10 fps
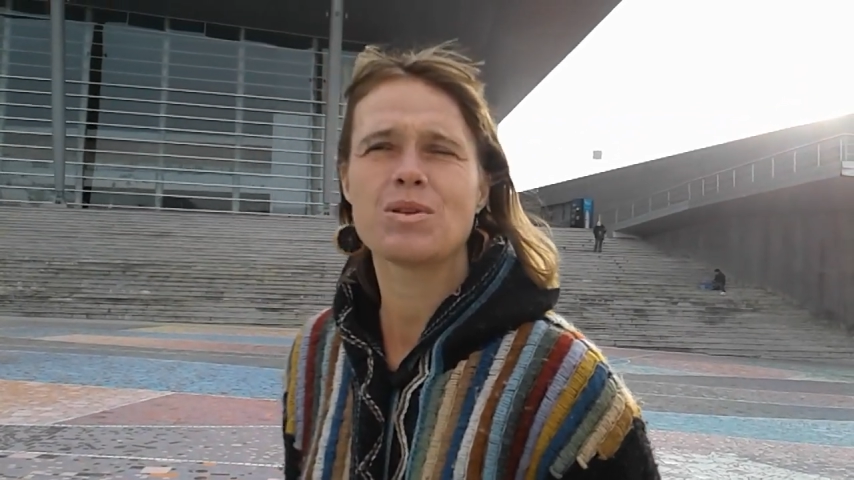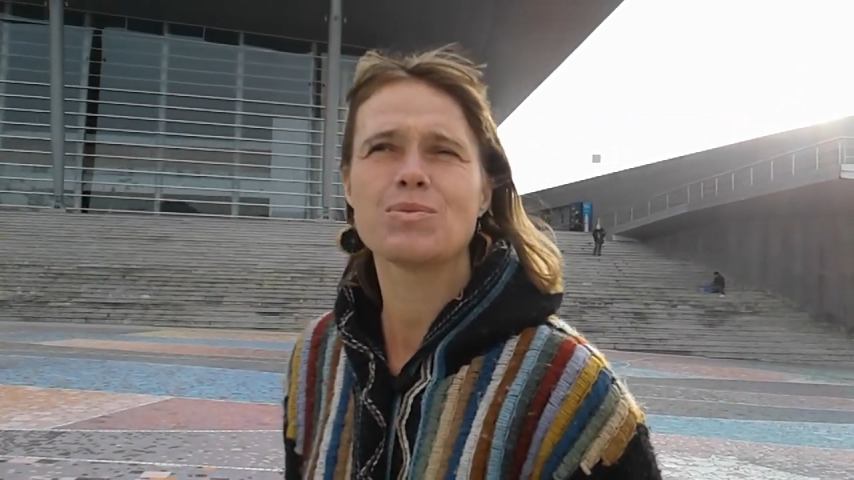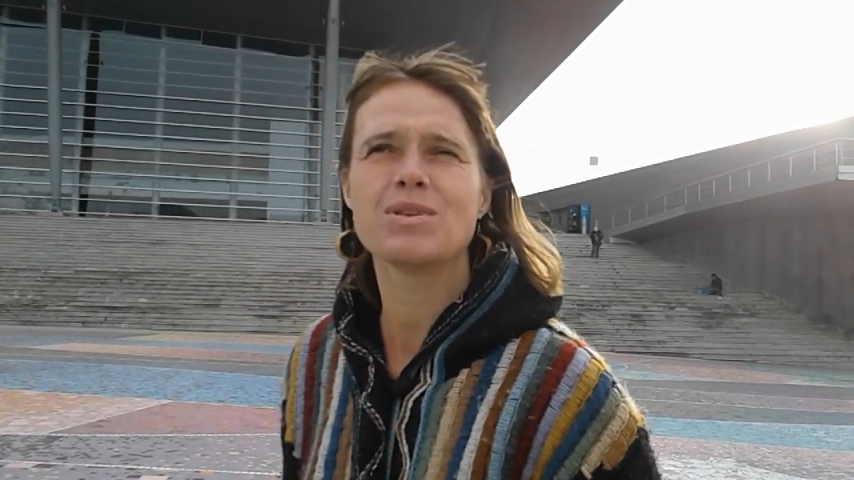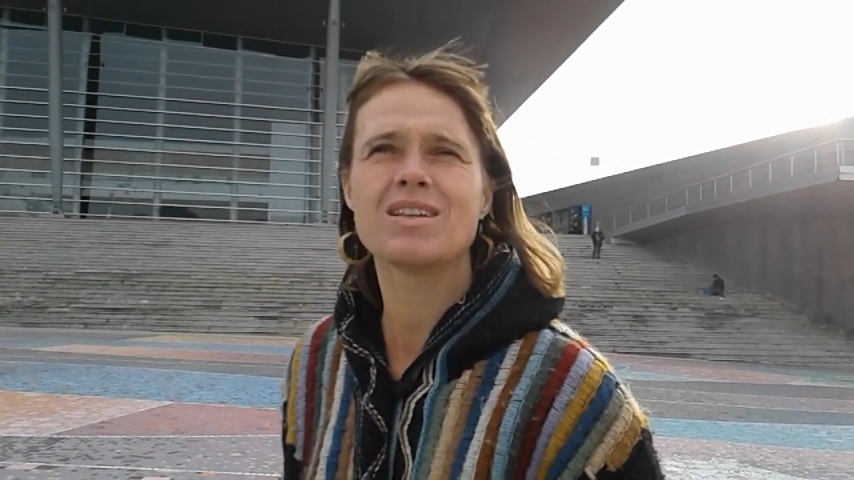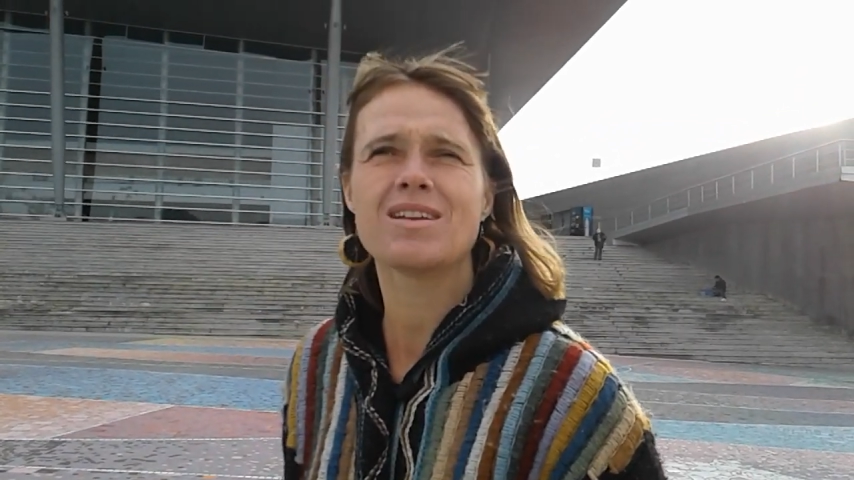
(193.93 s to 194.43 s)

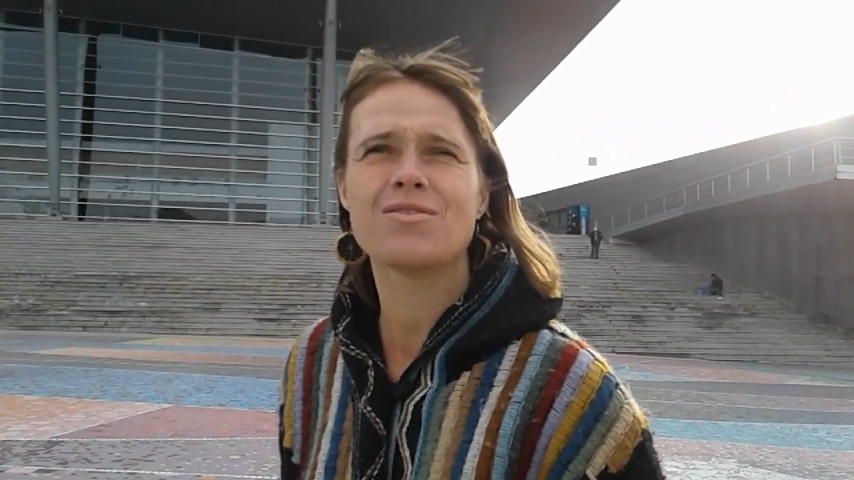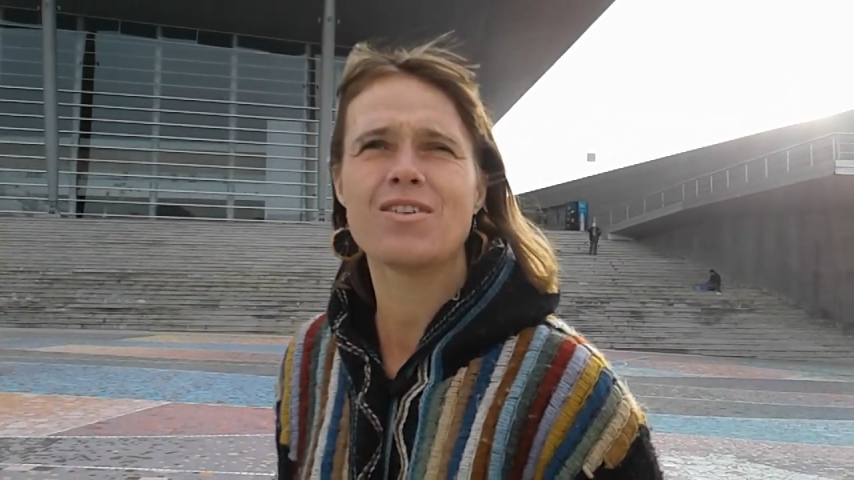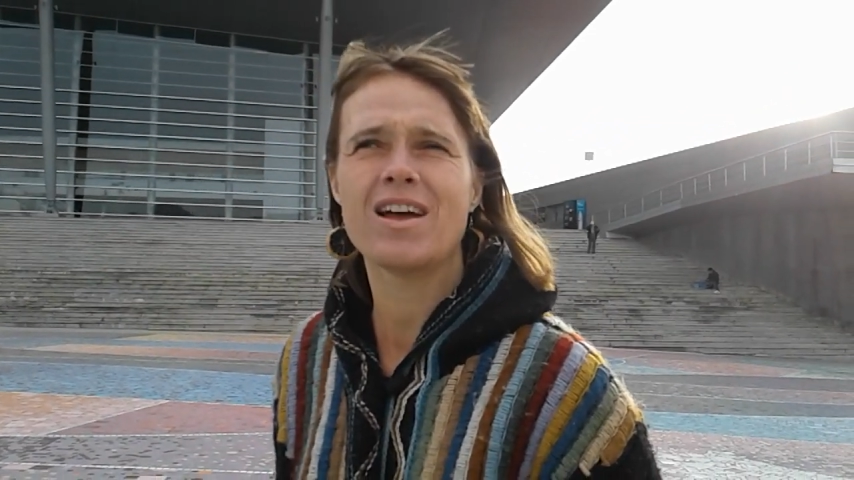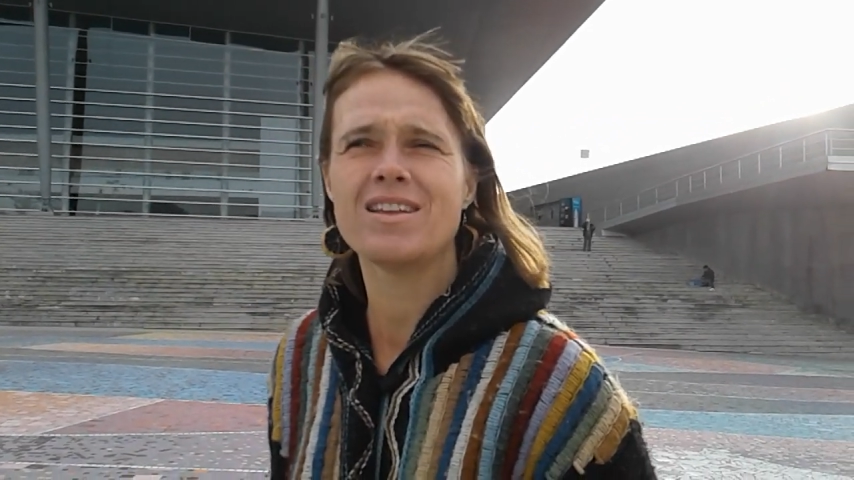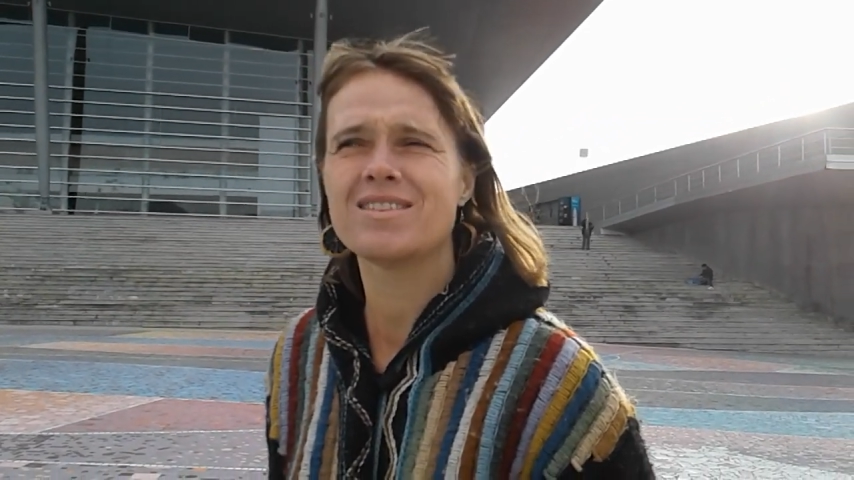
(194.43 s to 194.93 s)
but we didn't
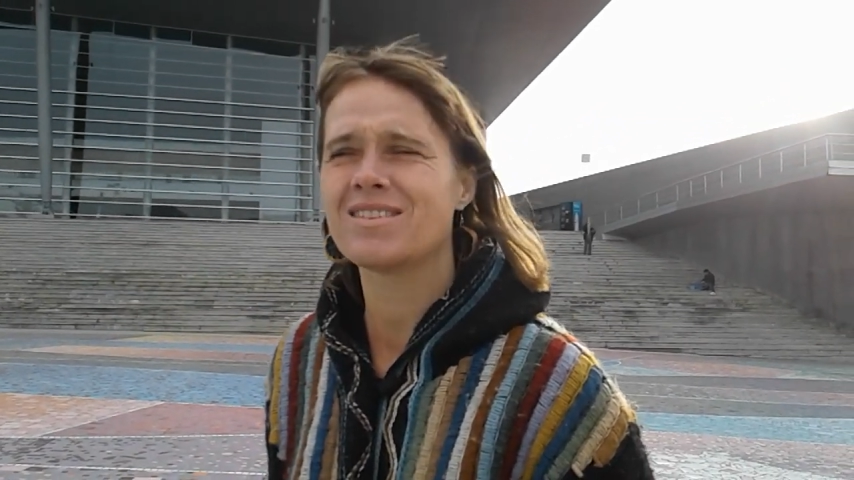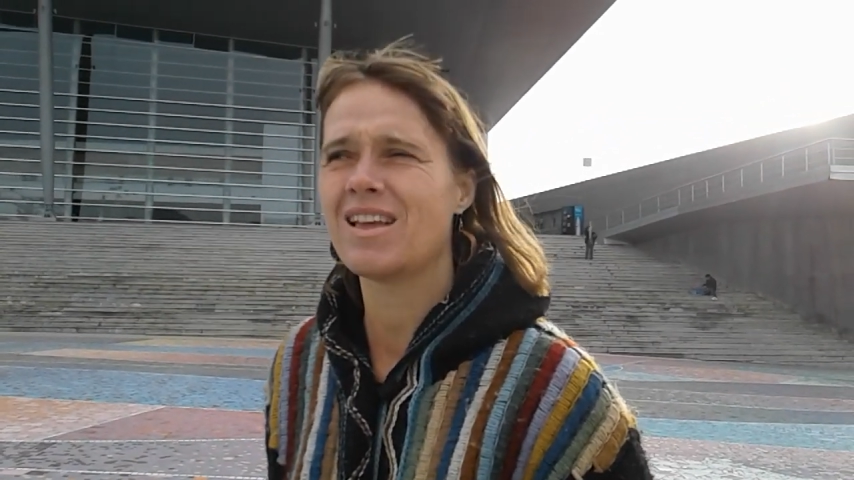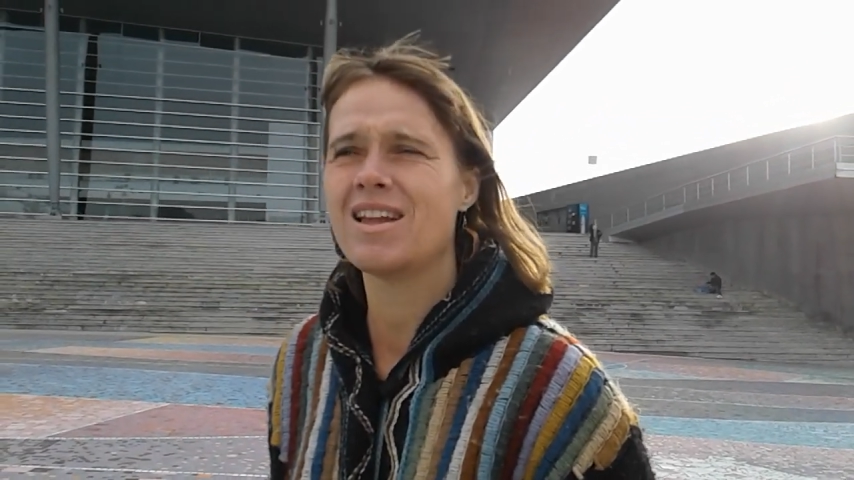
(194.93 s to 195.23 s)
find